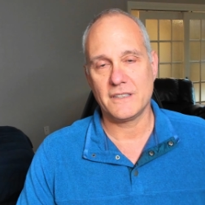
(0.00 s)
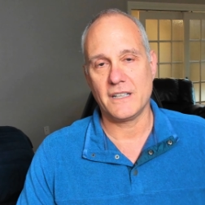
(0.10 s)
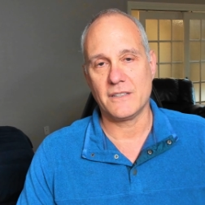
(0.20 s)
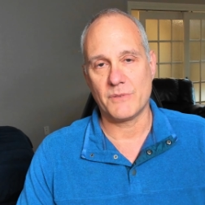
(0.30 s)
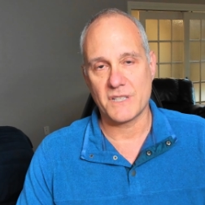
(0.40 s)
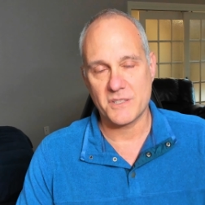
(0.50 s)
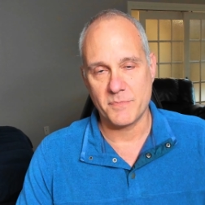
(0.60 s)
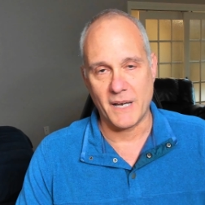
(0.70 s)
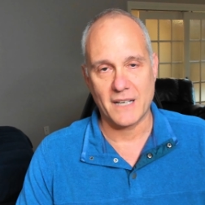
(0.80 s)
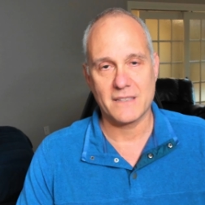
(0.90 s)
and the
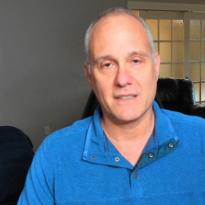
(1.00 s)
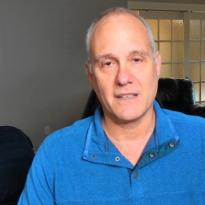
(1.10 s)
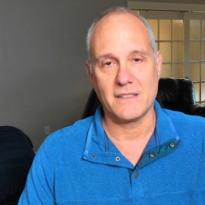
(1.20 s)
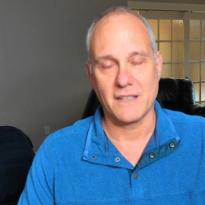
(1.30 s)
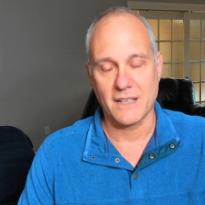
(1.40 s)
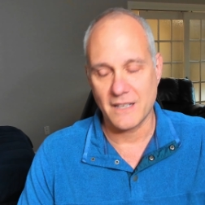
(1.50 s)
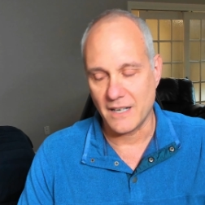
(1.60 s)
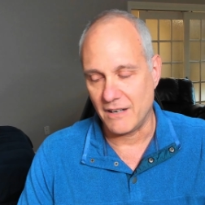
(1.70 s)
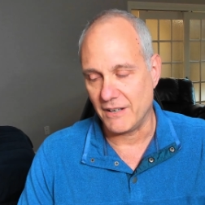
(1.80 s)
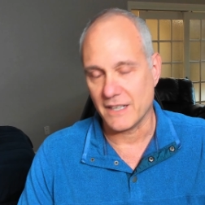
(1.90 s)
respect and the
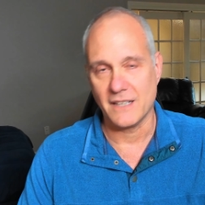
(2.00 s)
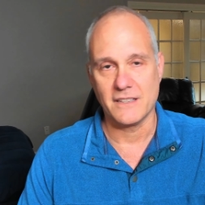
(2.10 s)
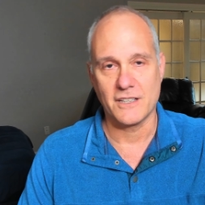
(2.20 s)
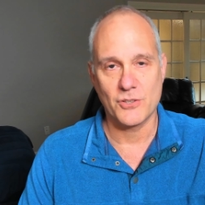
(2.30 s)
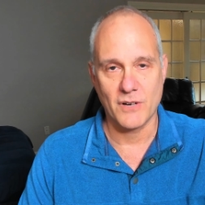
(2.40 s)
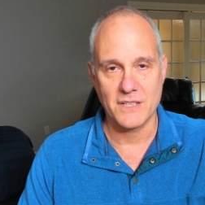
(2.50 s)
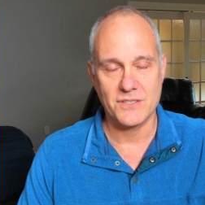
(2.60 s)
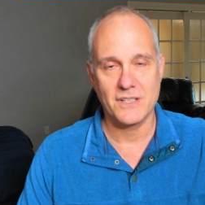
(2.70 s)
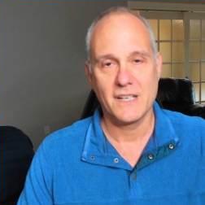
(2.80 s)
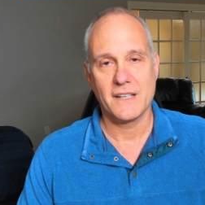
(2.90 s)
caring and the
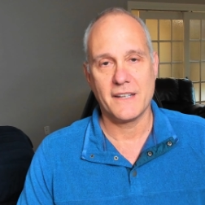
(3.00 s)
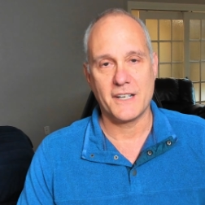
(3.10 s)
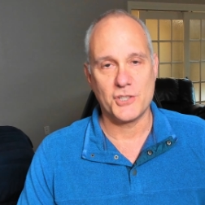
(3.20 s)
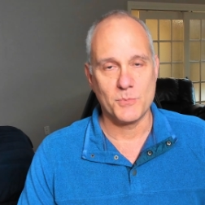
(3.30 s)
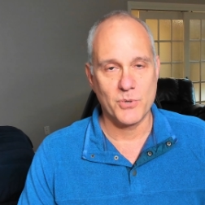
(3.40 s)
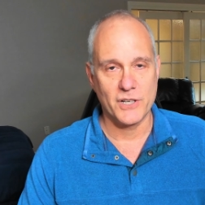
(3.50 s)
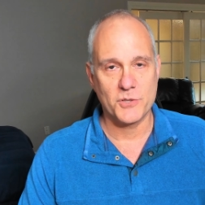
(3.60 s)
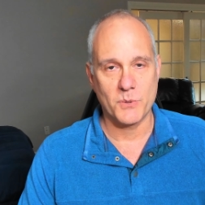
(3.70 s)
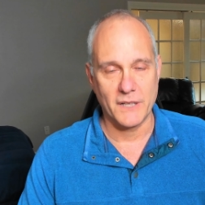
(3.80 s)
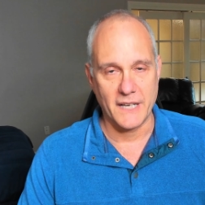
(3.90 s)
trust that you put into
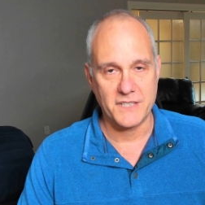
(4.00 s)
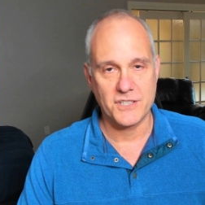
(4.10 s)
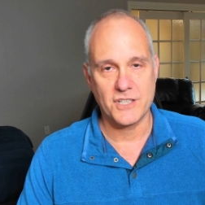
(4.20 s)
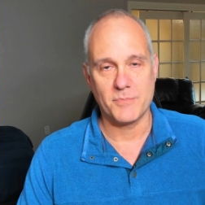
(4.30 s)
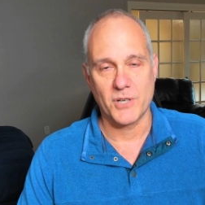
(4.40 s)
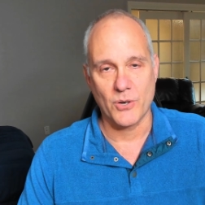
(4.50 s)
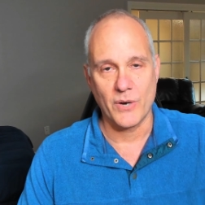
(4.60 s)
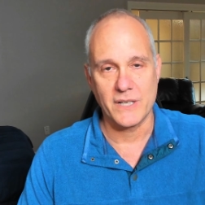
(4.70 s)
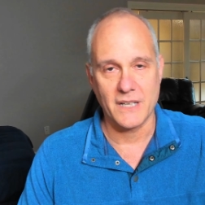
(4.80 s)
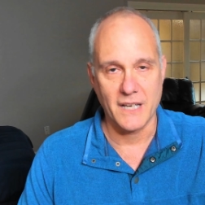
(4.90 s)
a relationship, you're
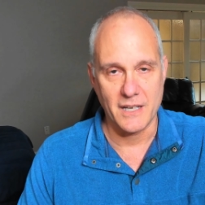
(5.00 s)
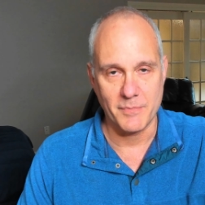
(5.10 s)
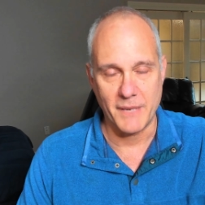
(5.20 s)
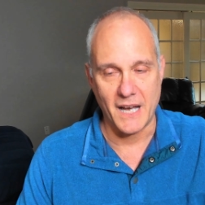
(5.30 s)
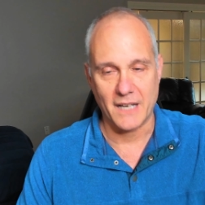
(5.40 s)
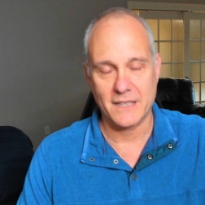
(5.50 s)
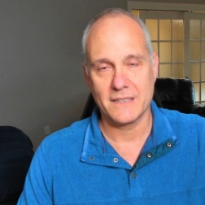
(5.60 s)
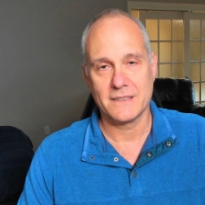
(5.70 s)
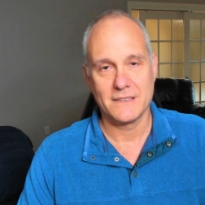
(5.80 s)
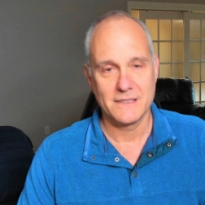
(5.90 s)
going to get it back.
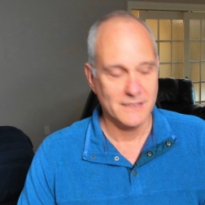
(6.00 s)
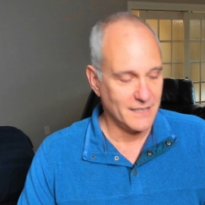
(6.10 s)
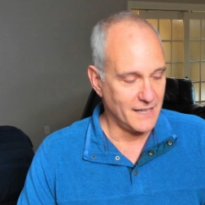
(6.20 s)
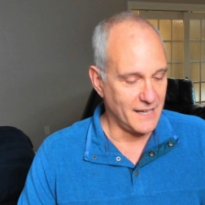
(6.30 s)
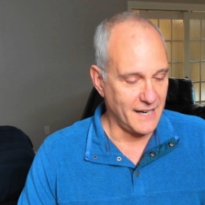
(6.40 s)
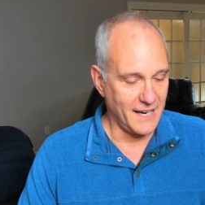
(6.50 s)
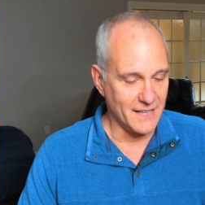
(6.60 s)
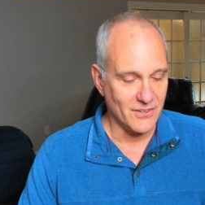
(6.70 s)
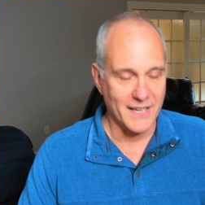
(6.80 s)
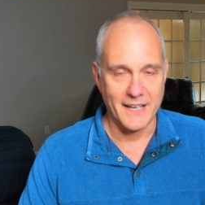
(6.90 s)

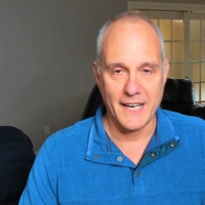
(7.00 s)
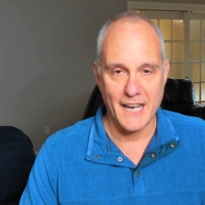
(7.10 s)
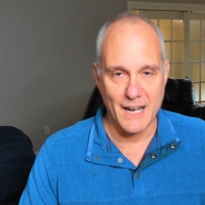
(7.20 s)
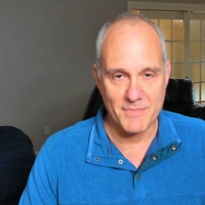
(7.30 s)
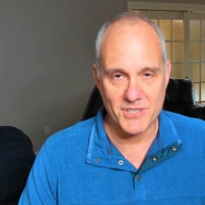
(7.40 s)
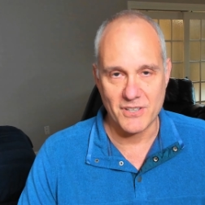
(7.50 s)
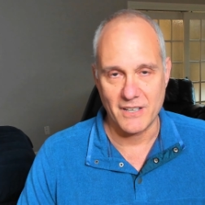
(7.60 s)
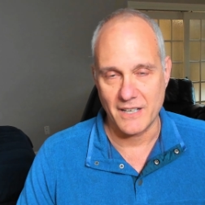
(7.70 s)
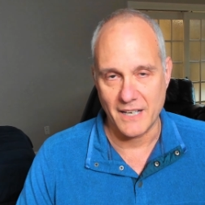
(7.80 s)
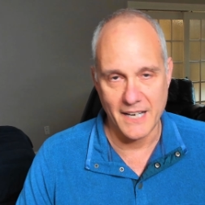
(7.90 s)
And like a hamster
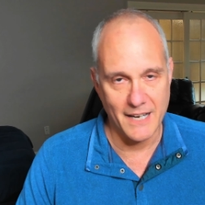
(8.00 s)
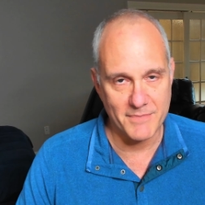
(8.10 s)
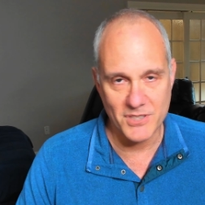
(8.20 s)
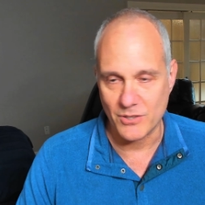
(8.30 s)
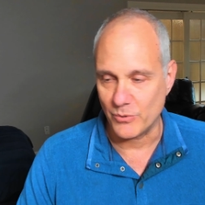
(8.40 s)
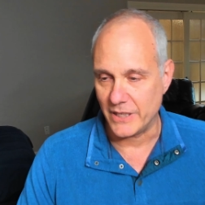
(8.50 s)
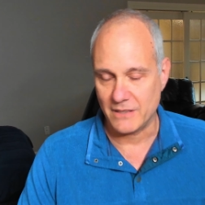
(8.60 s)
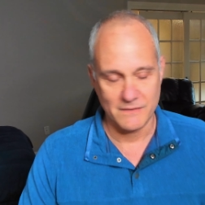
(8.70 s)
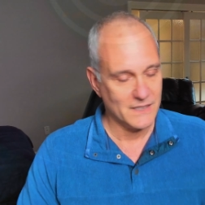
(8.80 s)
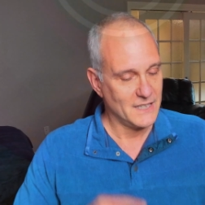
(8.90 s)
in a hamster
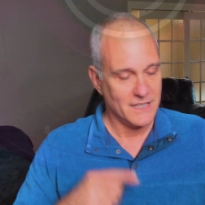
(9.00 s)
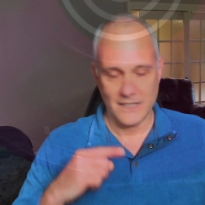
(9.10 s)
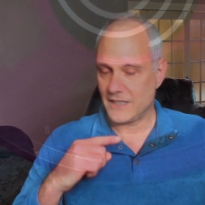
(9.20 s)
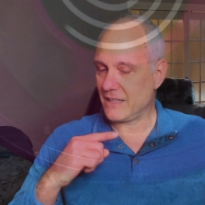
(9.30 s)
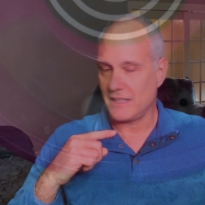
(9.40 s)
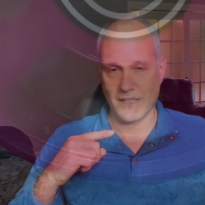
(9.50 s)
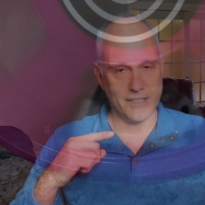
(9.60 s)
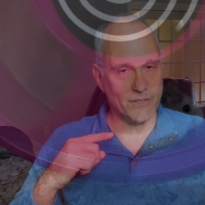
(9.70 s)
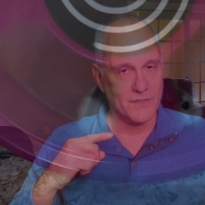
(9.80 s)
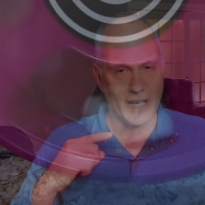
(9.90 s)
wheel,
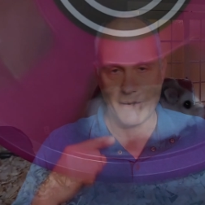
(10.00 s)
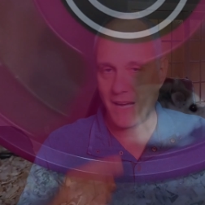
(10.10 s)
you get